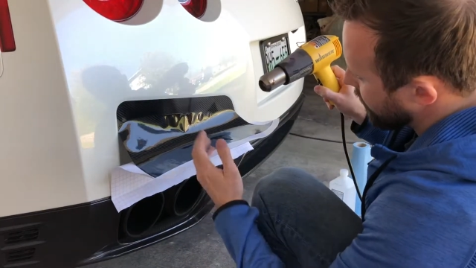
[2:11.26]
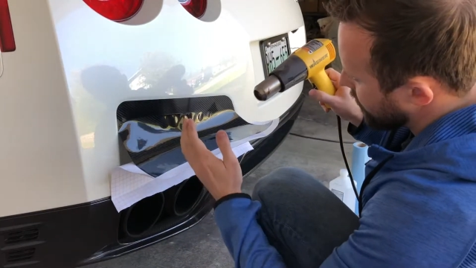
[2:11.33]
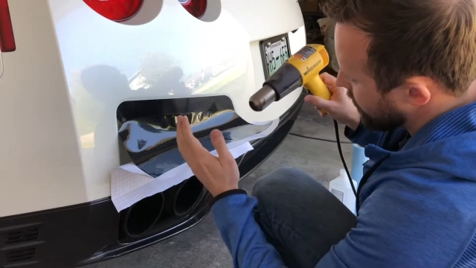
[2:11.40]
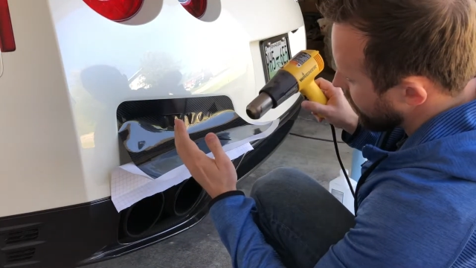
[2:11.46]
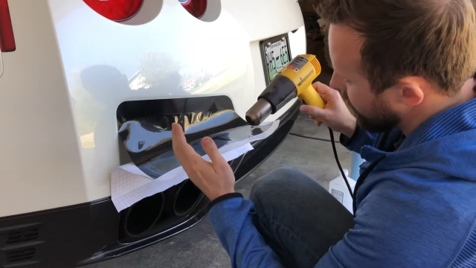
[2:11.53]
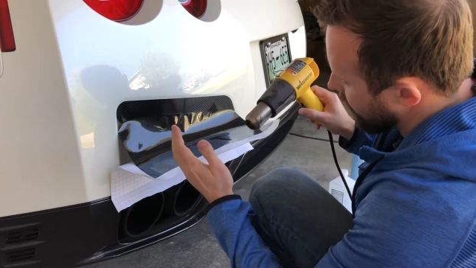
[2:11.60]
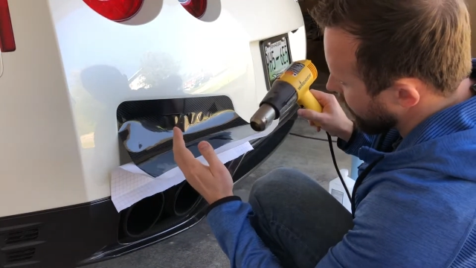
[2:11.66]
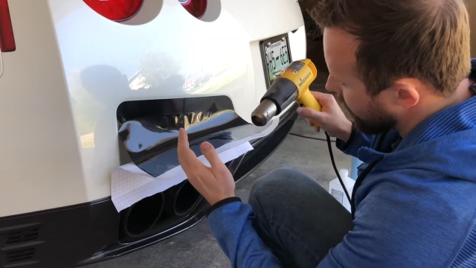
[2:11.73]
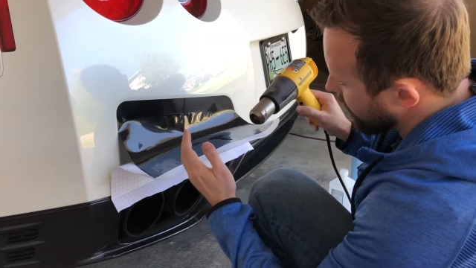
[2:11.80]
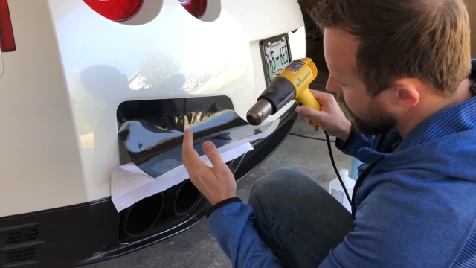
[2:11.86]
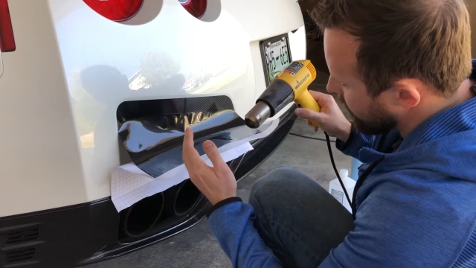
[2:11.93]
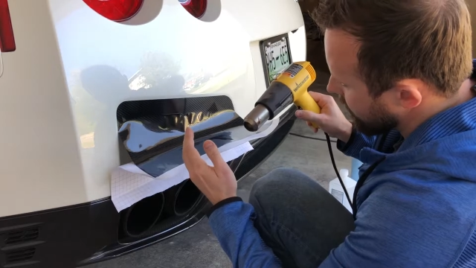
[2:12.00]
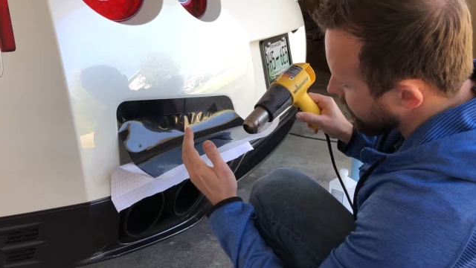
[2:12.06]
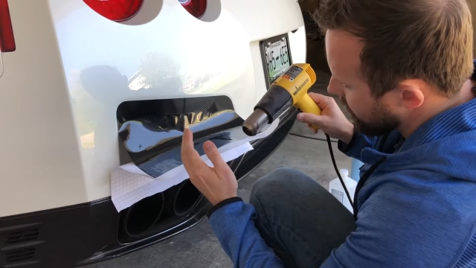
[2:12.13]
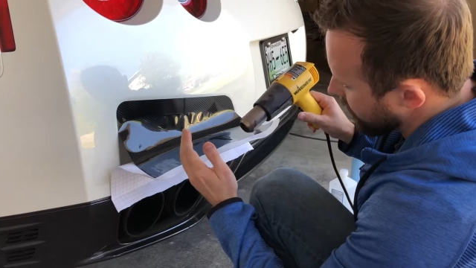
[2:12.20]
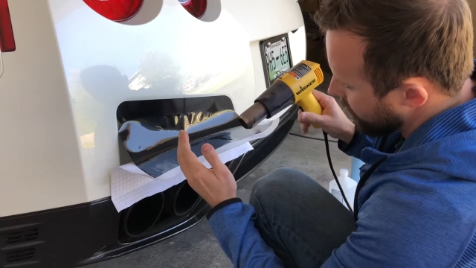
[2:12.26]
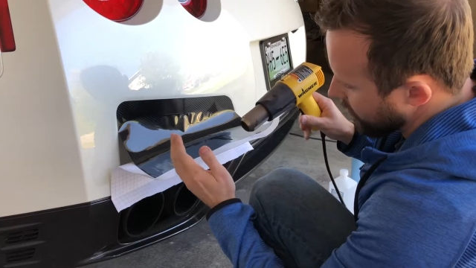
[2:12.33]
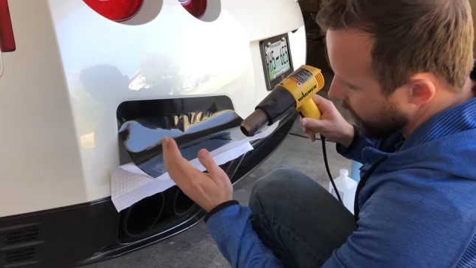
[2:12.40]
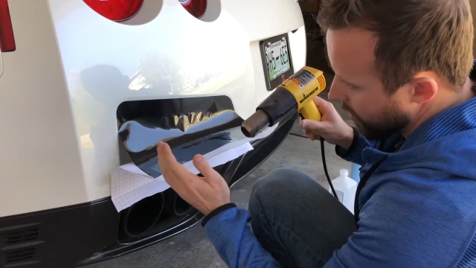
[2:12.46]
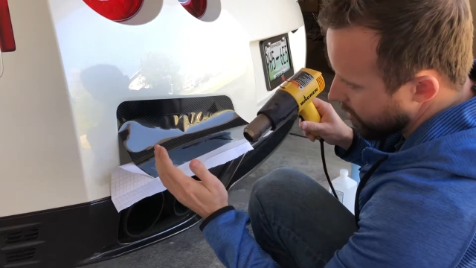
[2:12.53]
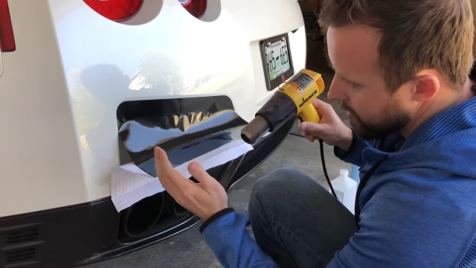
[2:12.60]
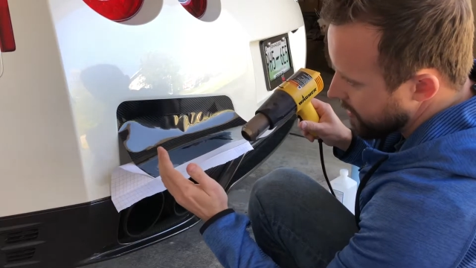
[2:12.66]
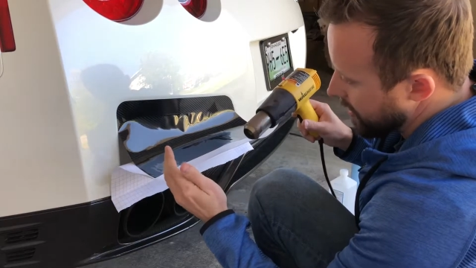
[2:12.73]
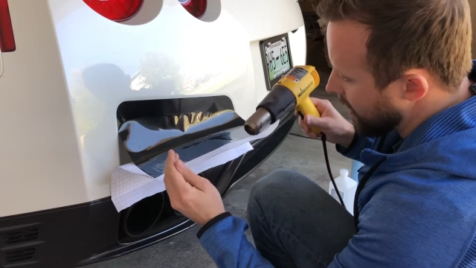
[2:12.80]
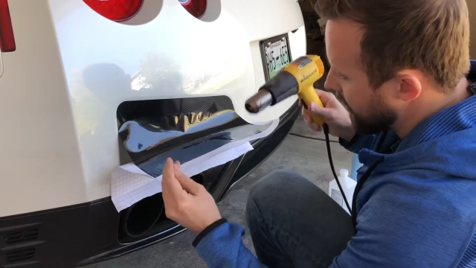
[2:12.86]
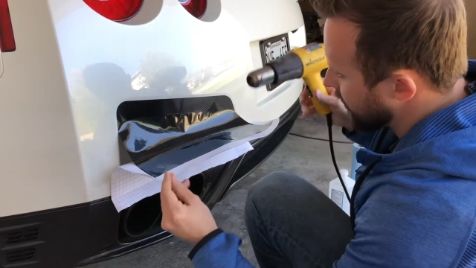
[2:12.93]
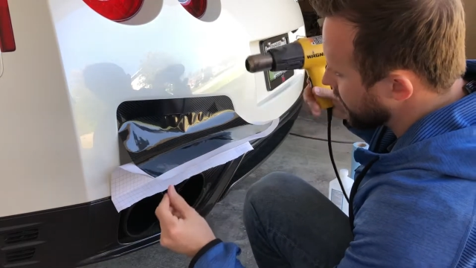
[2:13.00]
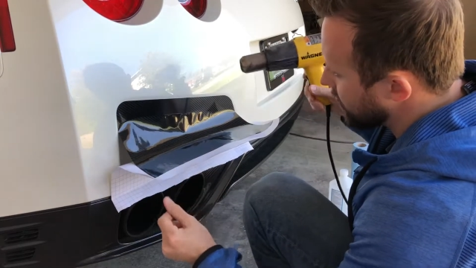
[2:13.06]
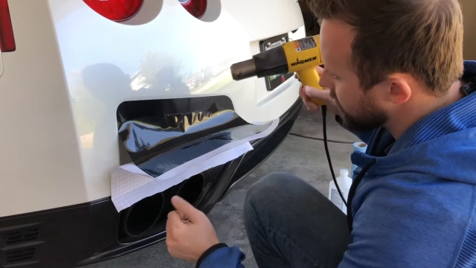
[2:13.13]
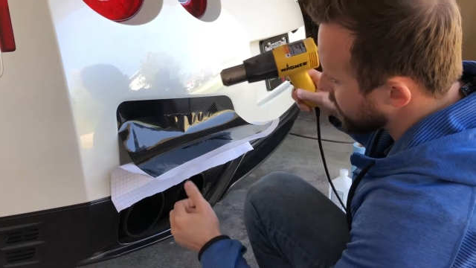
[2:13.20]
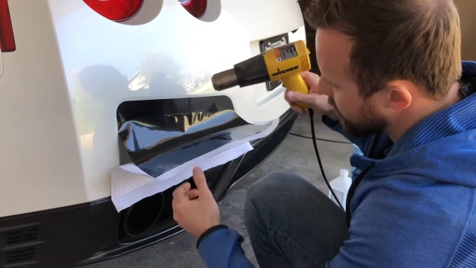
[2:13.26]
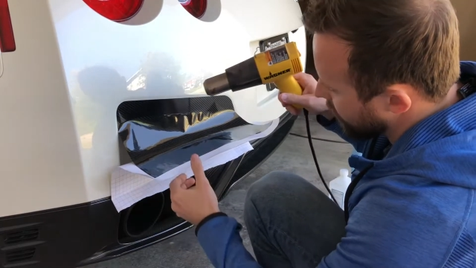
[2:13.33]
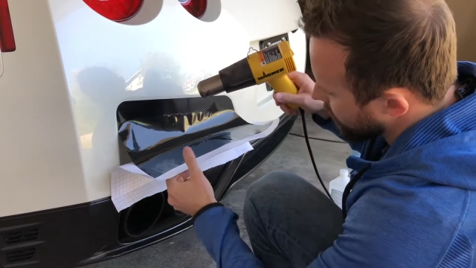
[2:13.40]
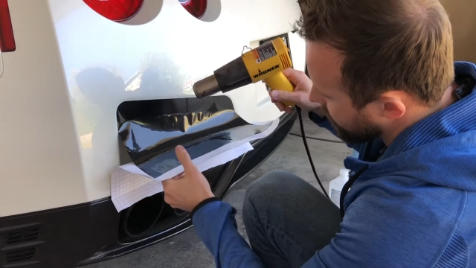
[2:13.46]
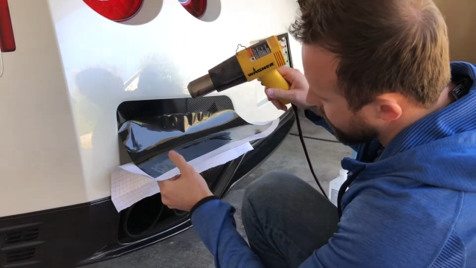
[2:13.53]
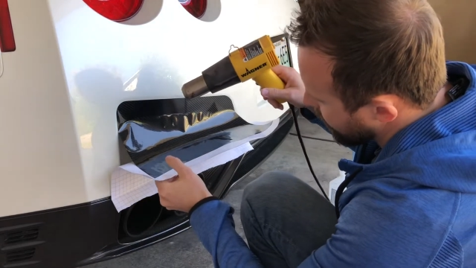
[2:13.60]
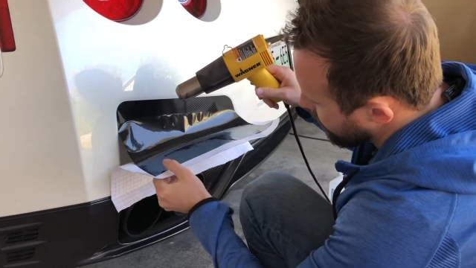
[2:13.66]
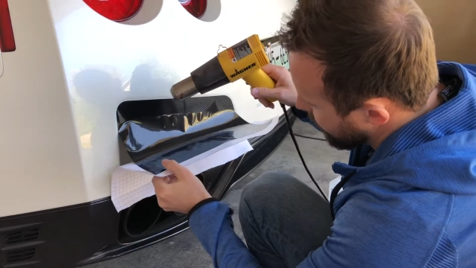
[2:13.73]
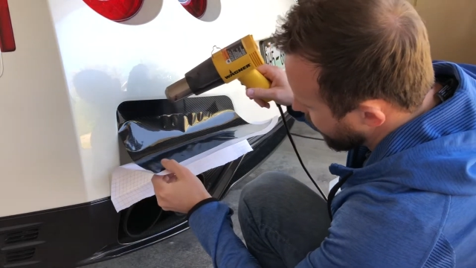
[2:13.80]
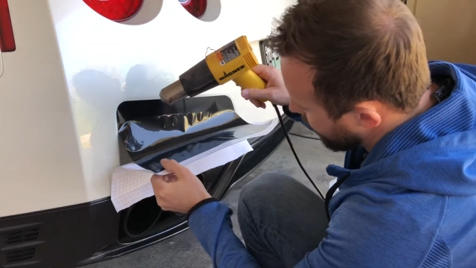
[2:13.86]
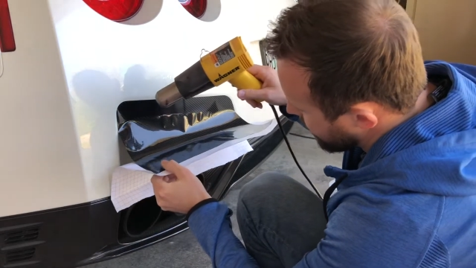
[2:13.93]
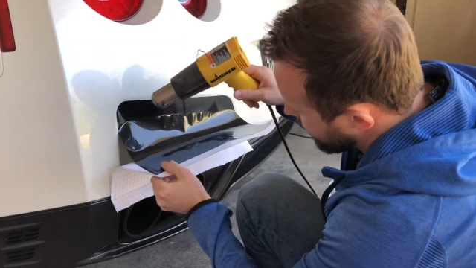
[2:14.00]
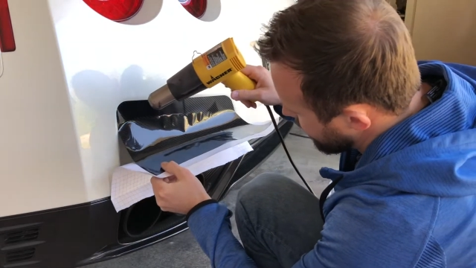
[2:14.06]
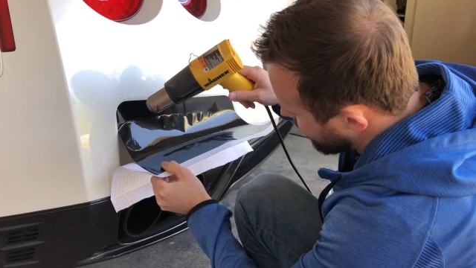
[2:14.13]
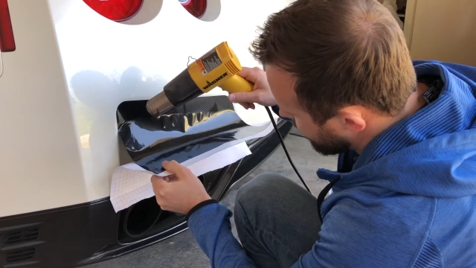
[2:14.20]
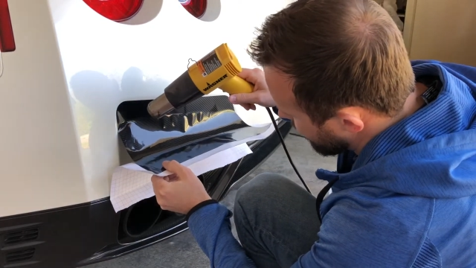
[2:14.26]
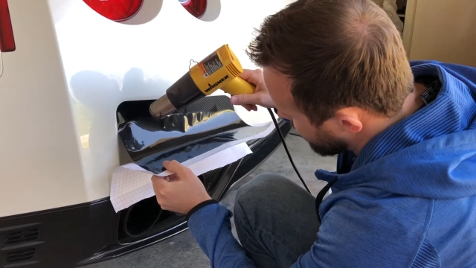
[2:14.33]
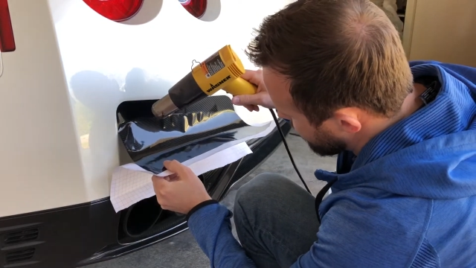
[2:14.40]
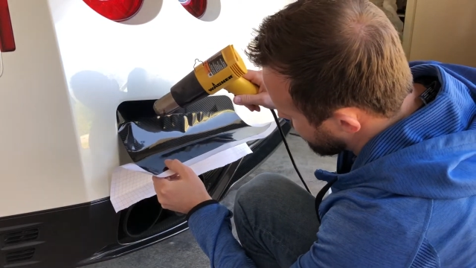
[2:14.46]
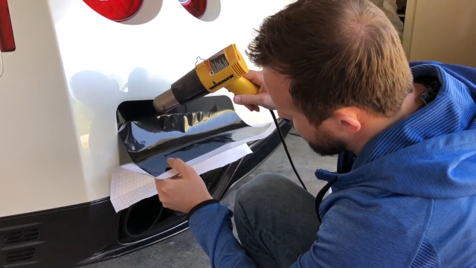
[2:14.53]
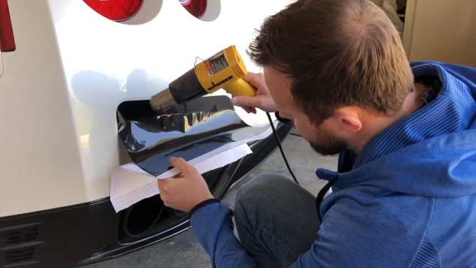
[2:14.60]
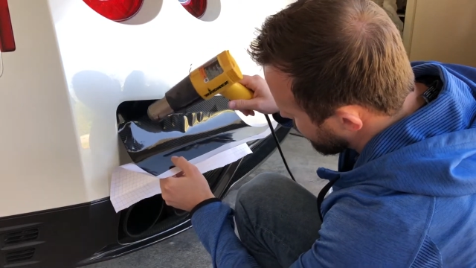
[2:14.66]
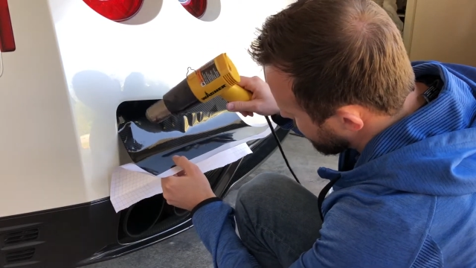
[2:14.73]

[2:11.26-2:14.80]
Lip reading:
(no speaker visible)